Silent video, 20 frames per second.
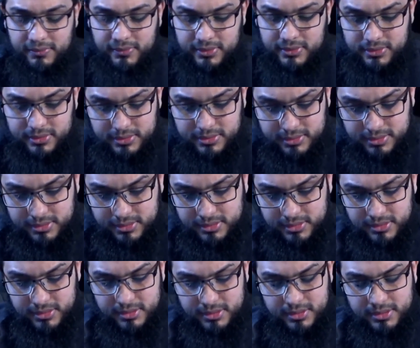is
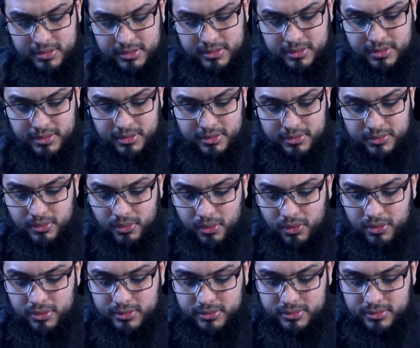not,
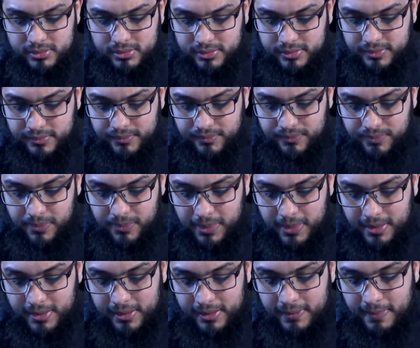
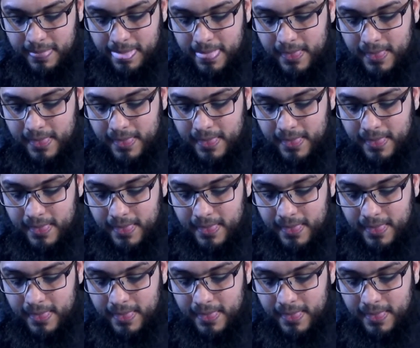right.